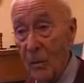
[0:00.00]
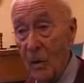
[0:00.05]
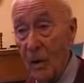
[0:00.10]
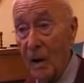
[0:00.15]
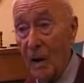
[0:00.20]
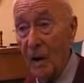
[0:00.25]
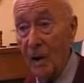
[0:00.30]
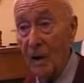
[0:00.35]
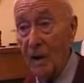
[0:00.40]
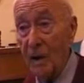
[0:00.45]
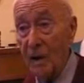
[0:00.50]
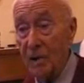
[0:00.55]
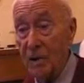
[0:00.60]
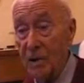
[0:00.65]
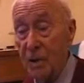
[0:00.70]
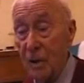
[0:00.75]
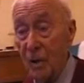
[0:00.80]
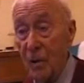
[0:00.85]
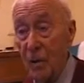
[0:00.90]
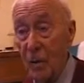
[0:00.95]
Well,
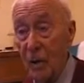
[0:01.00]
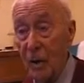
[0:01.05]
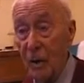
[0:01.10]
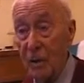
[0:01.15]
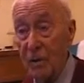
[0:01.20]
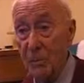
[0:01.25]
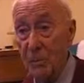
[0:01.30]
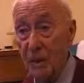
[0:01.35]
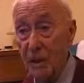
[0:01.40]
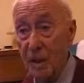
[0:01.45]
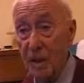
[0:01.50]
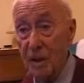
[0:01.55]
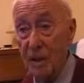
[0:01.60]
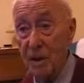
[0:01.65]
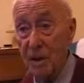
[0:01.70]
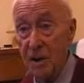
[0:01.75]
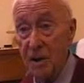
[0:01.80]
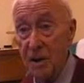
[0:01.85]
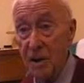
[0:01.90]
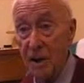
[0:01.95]
it's not worse, but
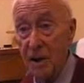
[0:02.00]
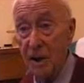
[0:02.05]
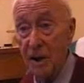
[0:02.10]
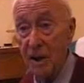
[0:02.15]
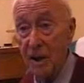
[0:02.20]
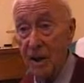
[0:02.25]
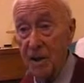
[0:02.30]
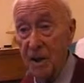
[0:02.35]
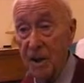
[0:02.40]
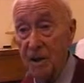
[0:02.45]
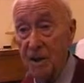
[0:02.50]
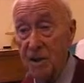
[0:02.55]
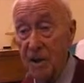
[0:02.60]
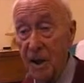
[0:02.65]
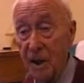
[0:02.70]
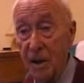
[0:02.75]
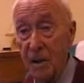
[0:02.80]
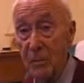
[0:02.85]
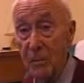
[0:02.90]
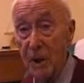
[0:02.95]
it
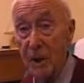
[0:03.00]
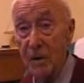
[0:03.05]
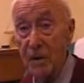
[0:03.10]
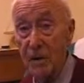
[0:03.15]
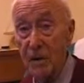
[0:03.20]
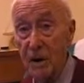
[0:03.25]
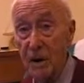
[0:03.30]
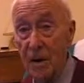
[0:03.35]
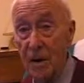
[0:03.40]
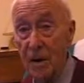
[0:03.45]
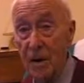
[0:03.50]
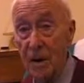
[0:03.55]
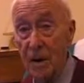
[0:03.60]
isn't any better.